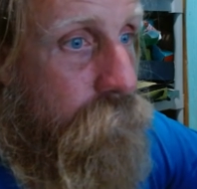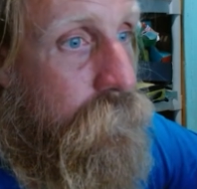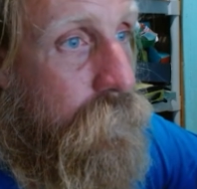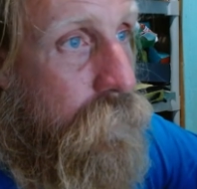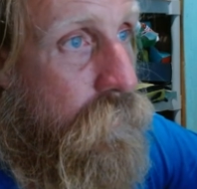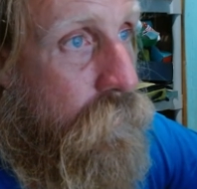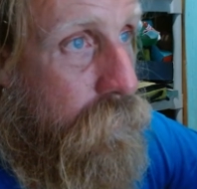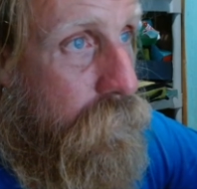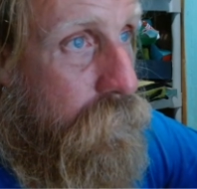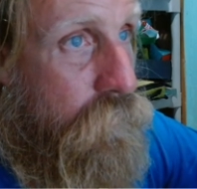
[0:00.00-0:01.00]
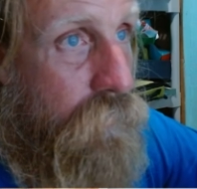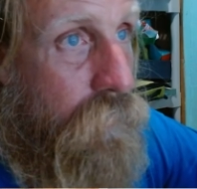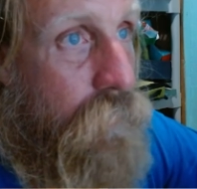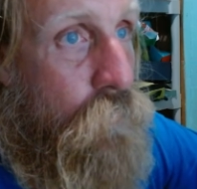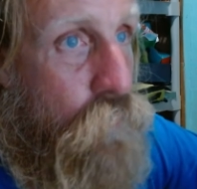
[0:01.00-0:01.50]
And so then this
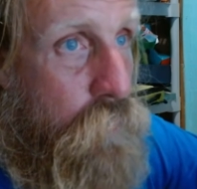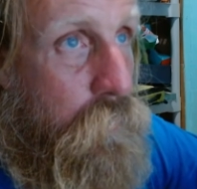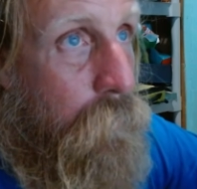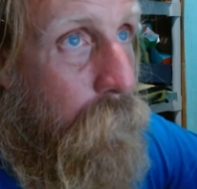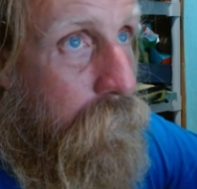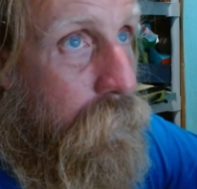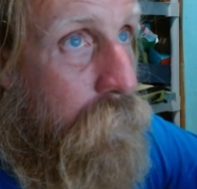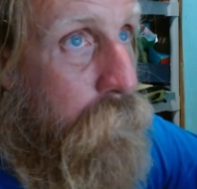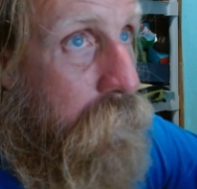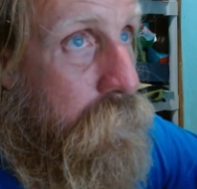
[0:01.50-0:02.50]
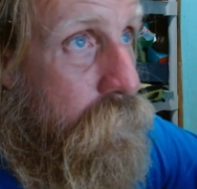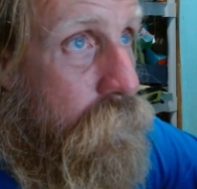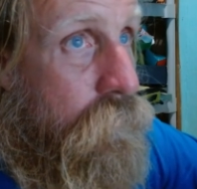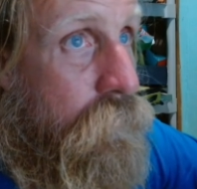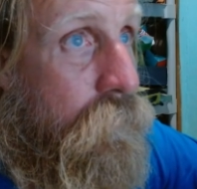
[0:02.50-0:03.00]
video is just me working on the
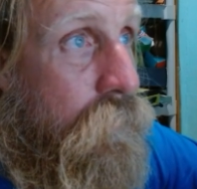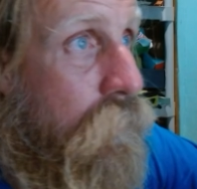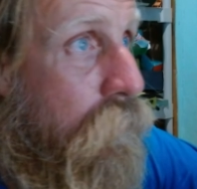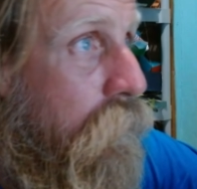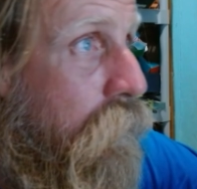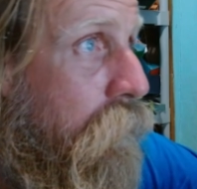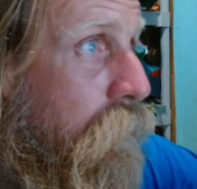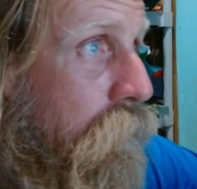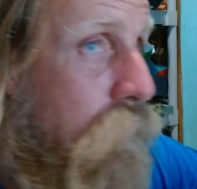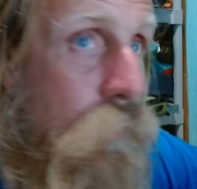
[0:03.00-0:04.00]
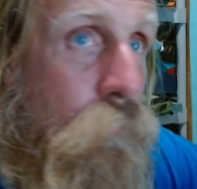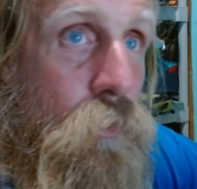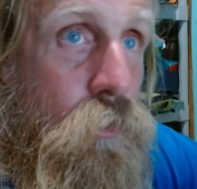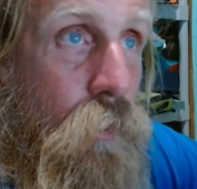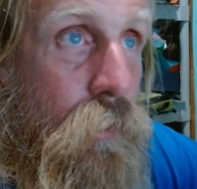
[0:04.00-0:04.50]
pictures. And I'm
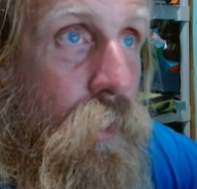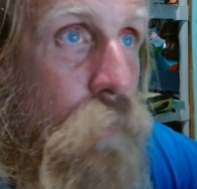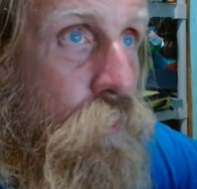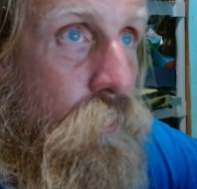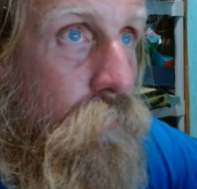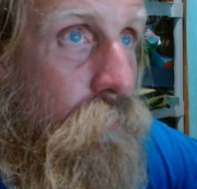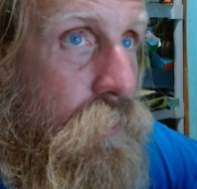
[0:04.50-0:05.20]
gonna try to capture this